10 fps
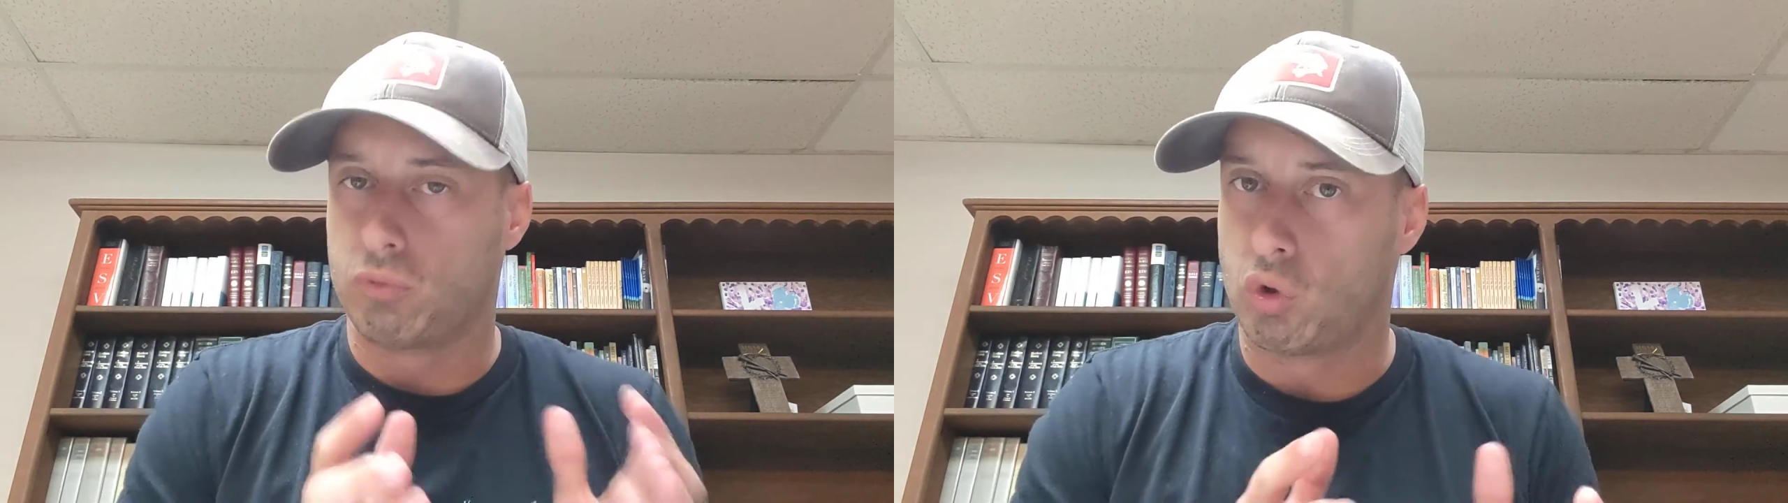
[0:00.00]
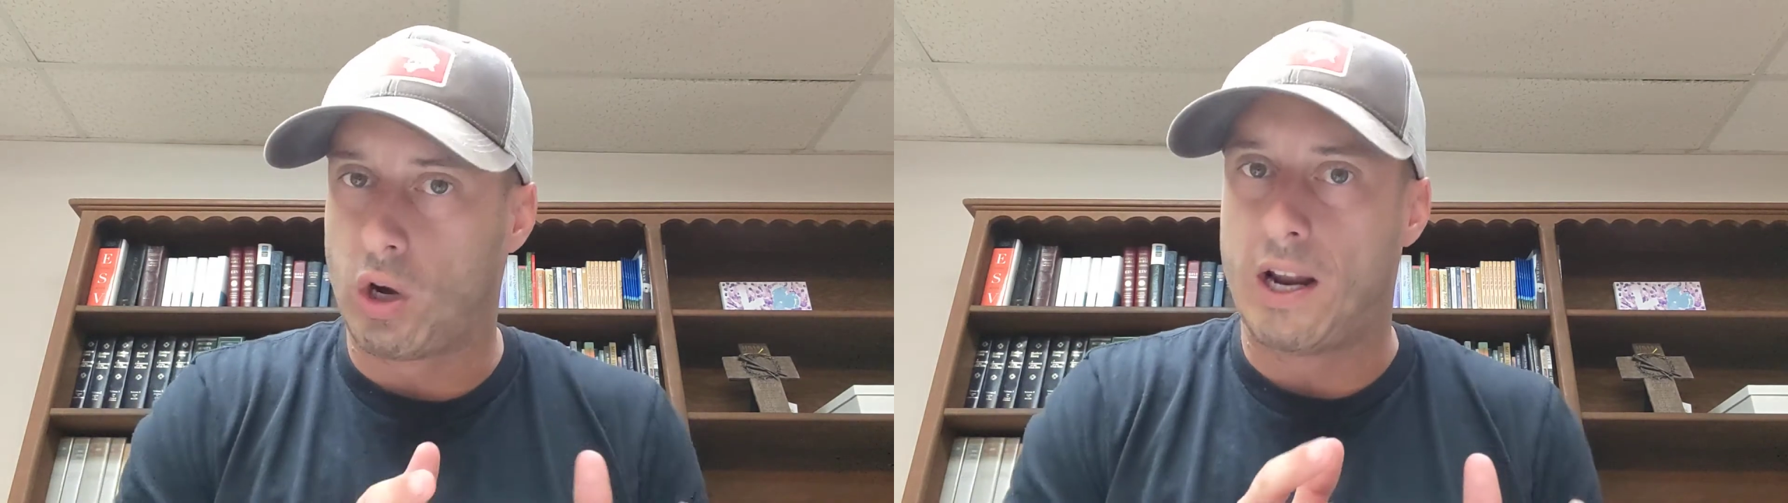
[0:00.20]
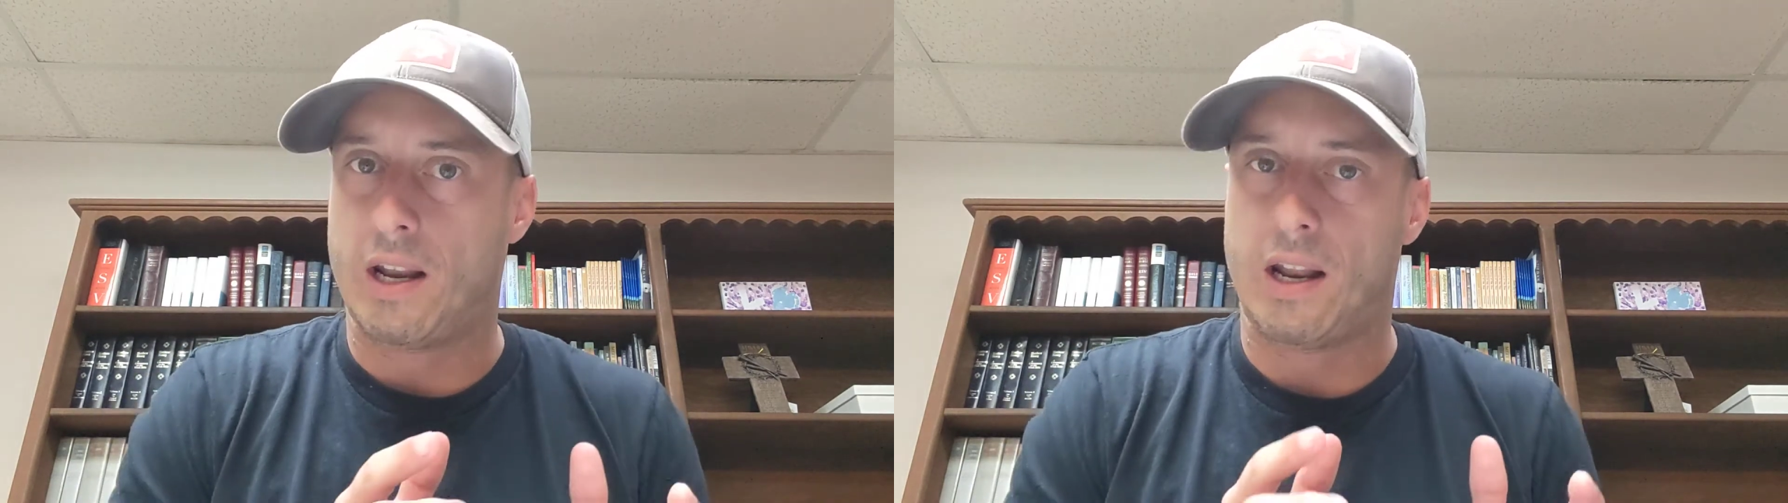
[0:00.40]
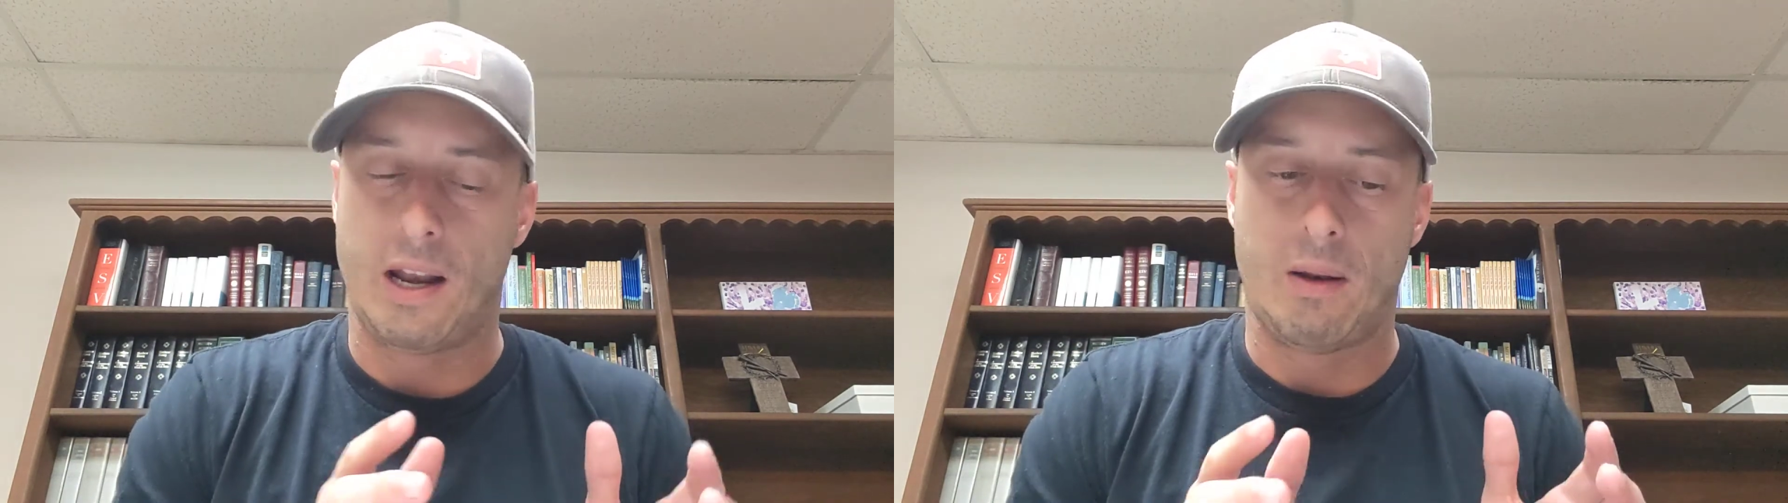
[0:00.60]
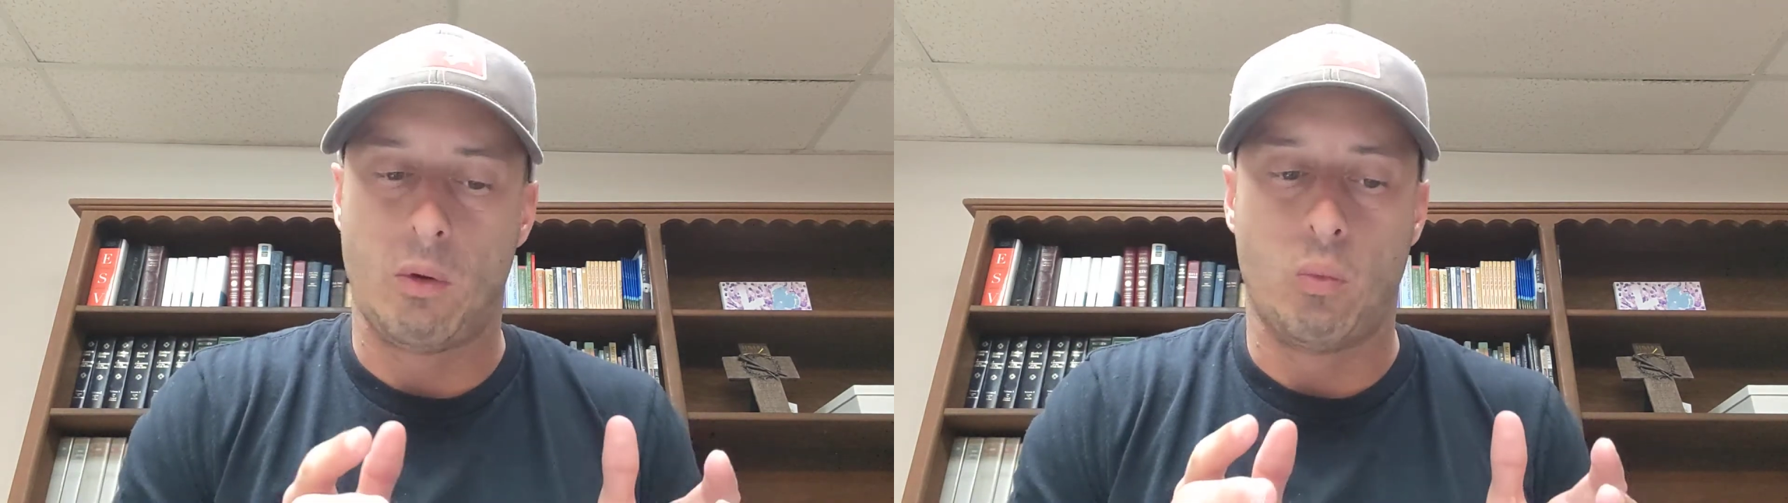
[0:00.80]

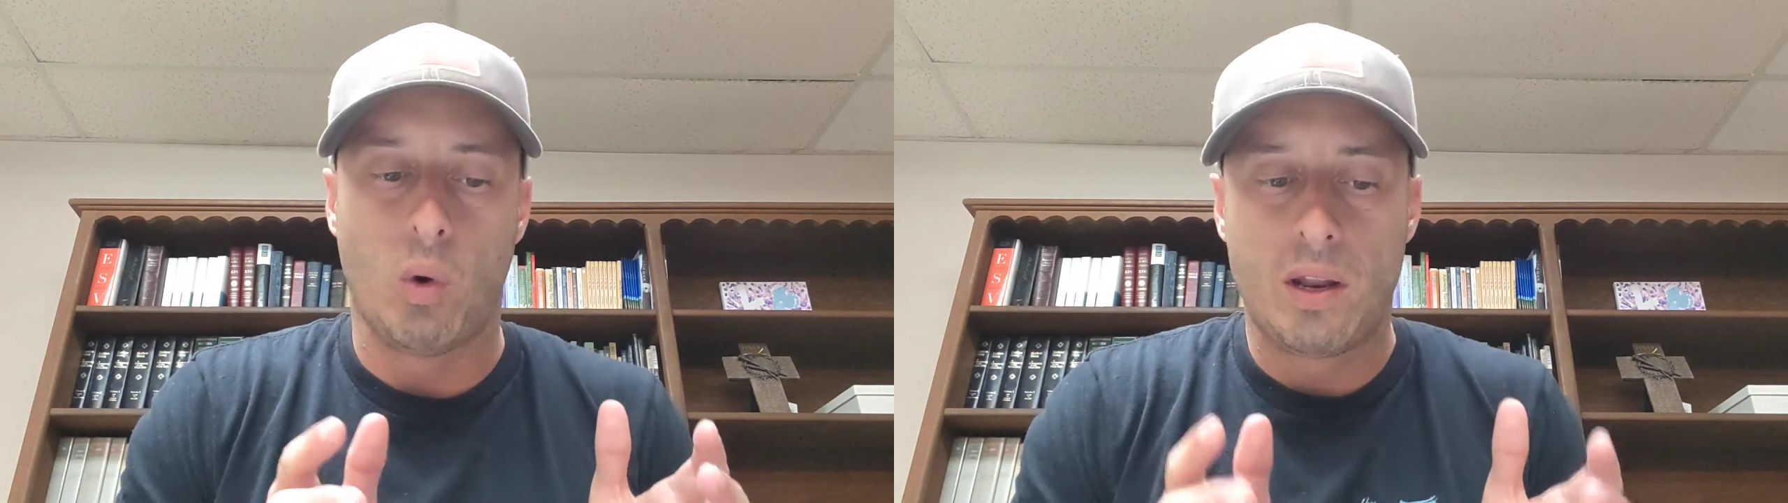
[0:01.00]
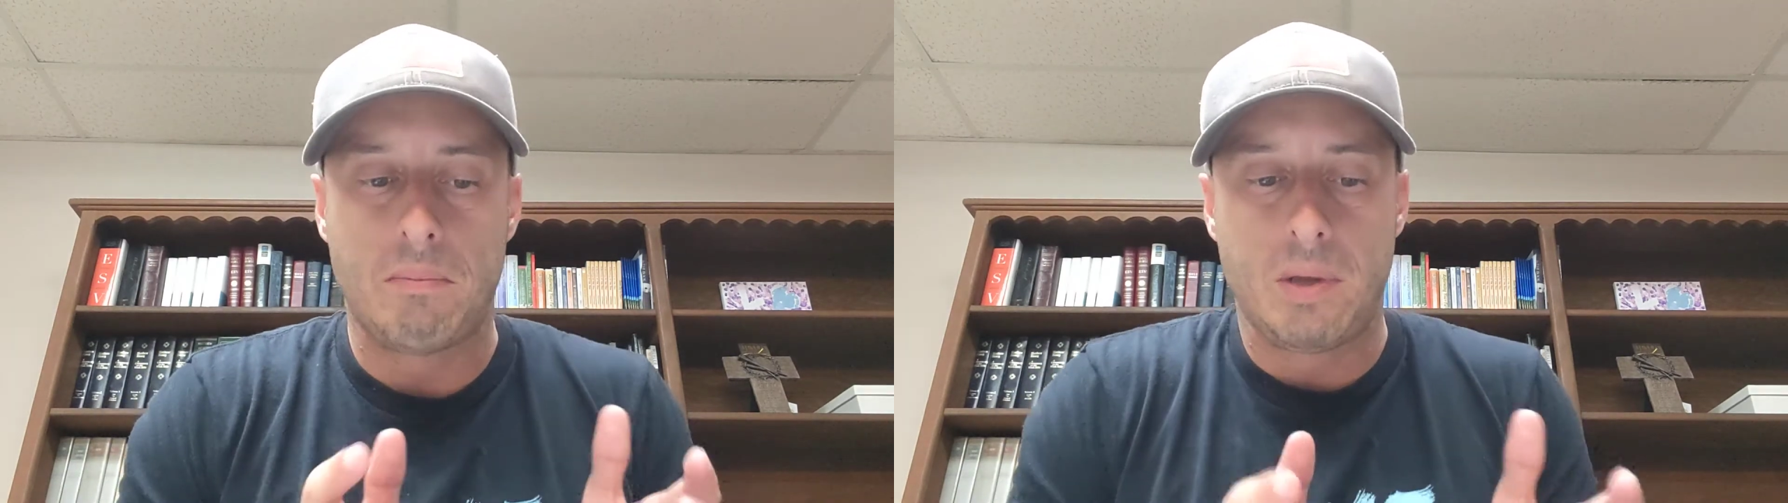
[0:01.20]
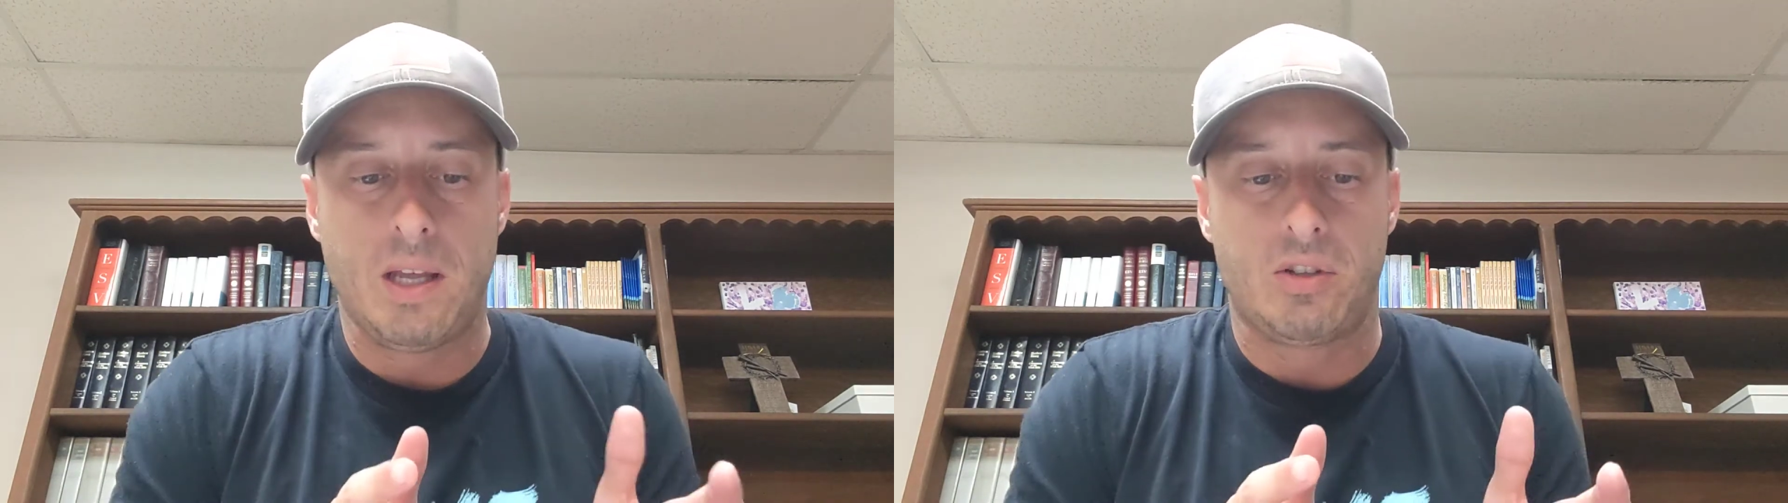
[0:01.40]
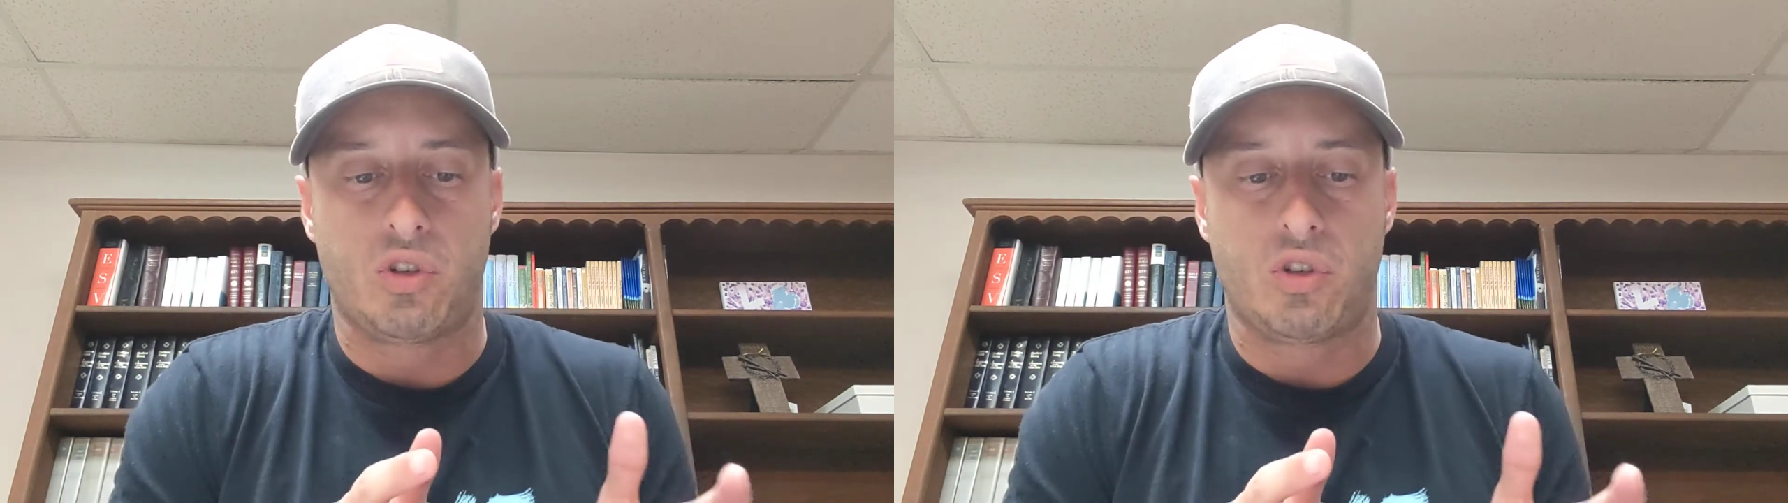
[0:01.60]
granted, and what it means